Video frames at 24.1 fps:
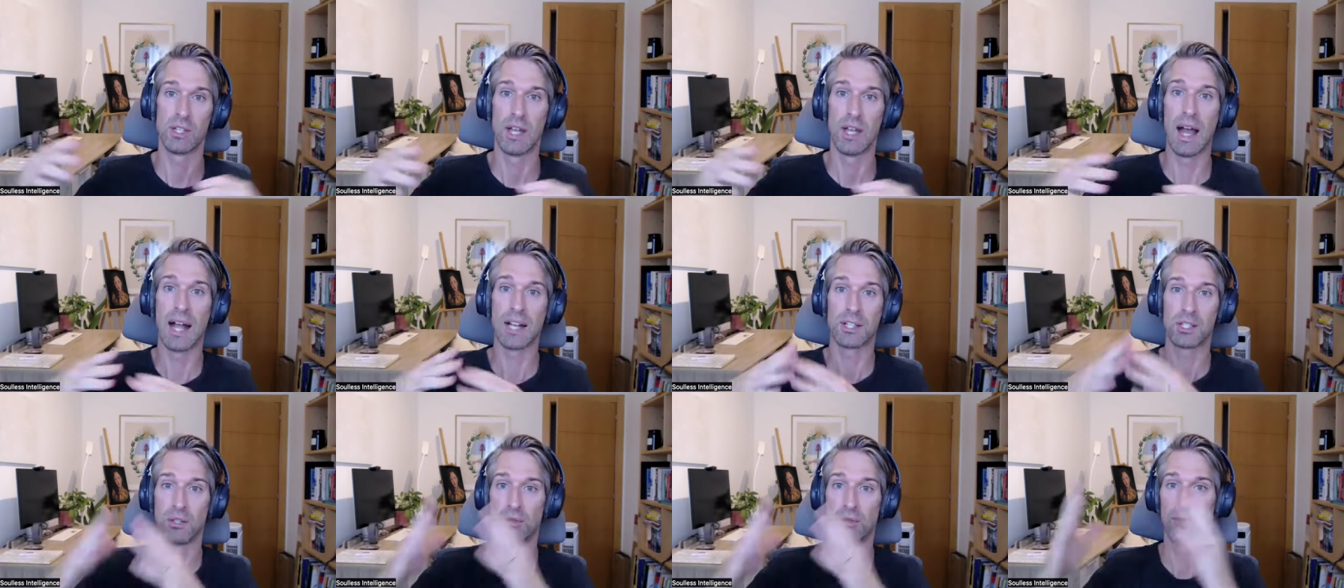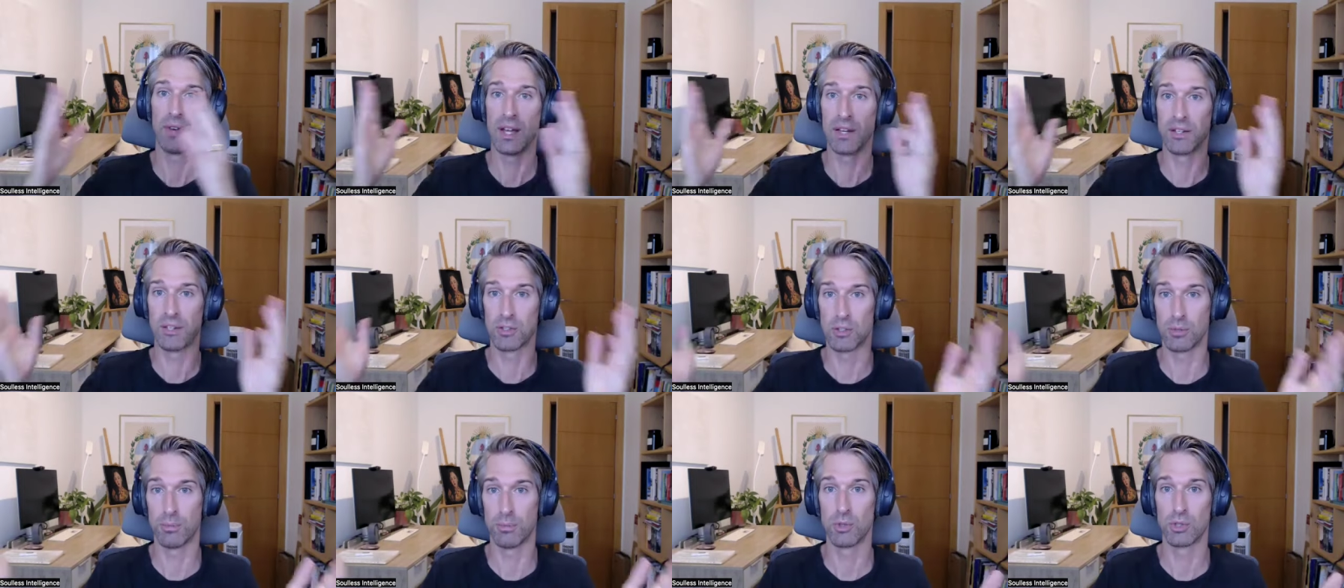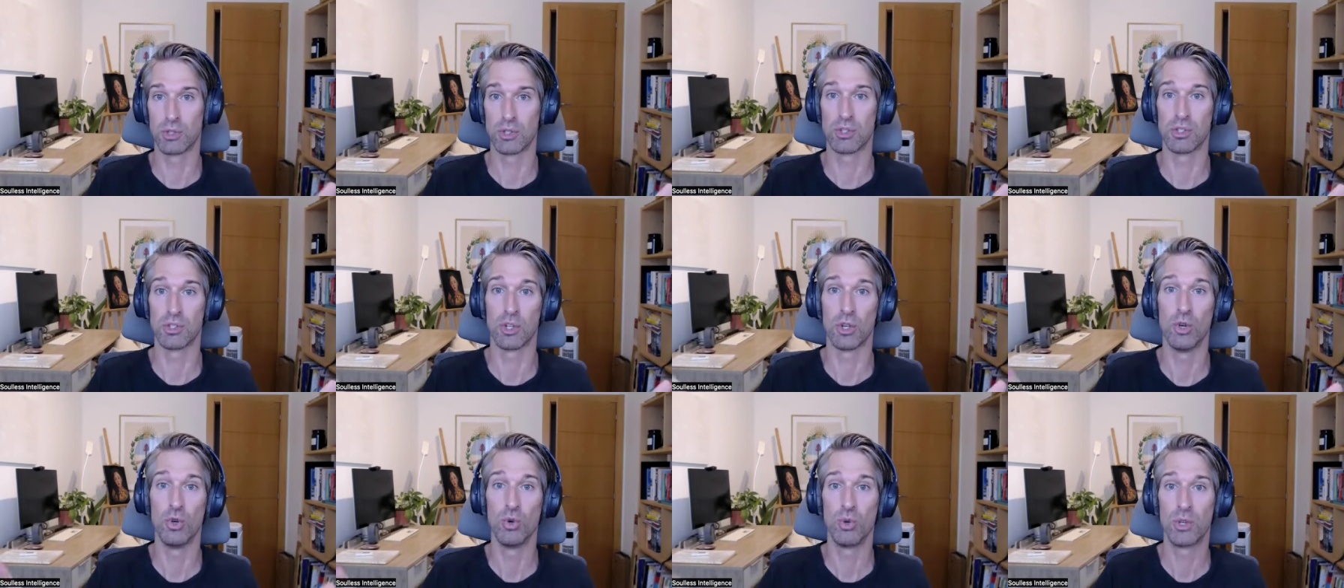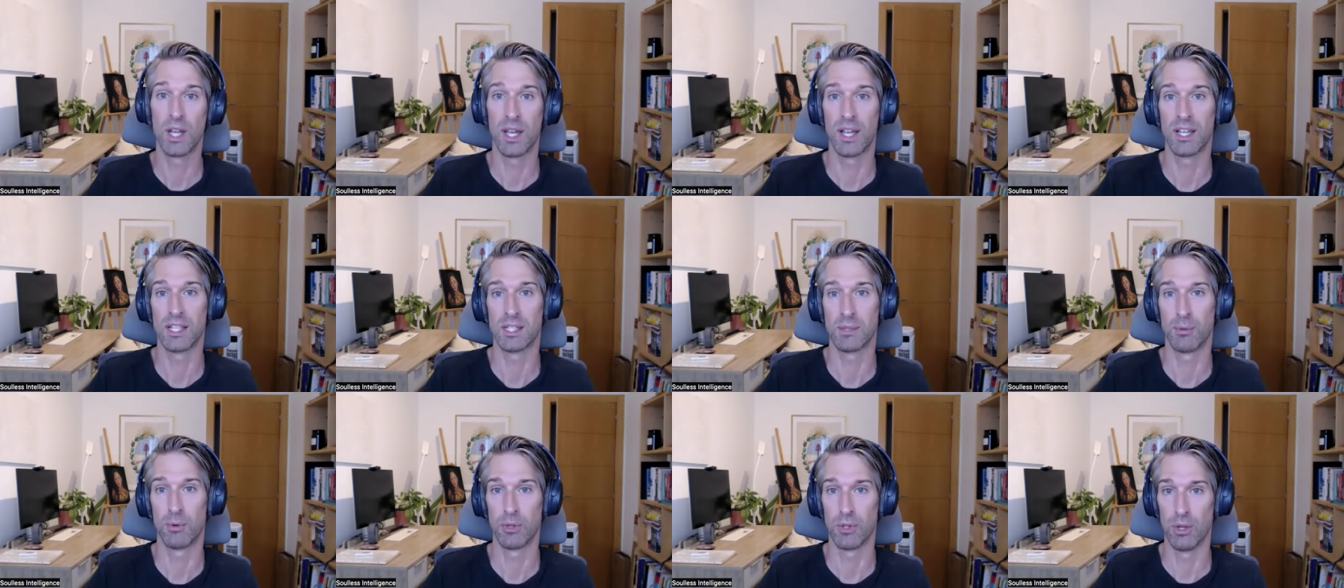to actually find distribution to who
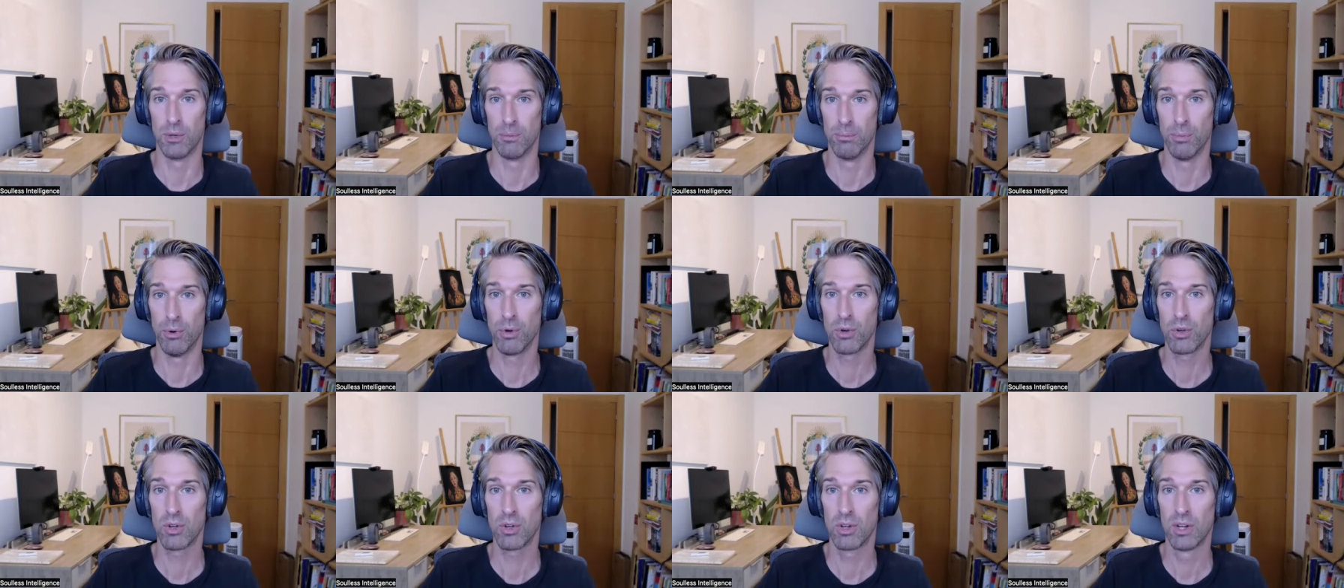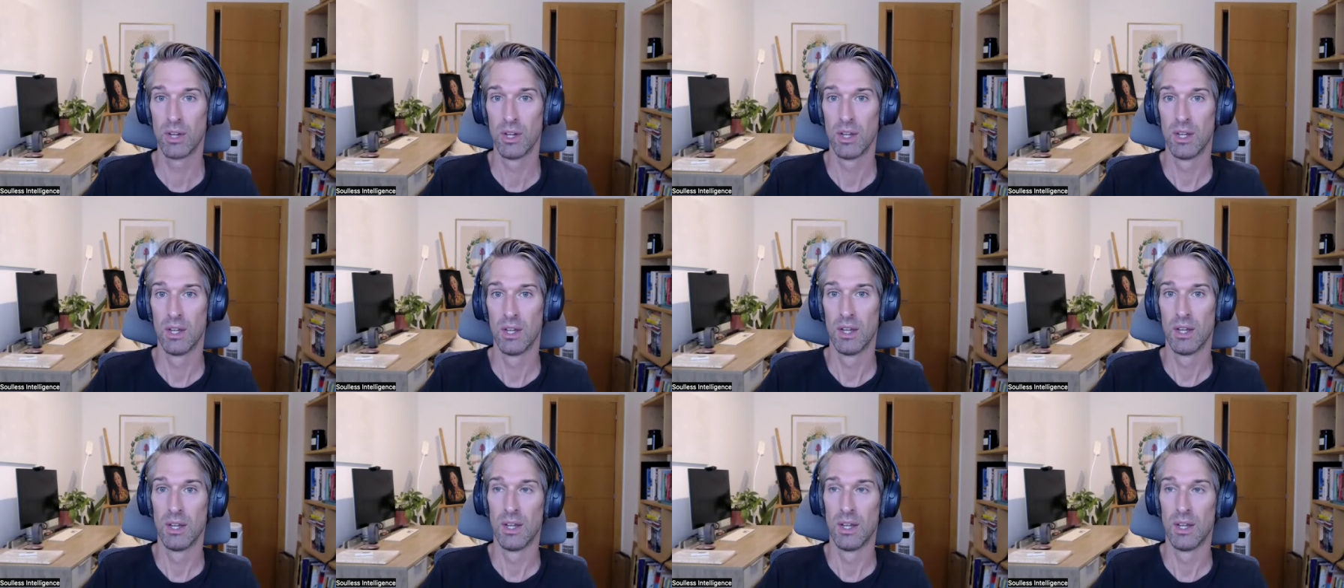cares about your book.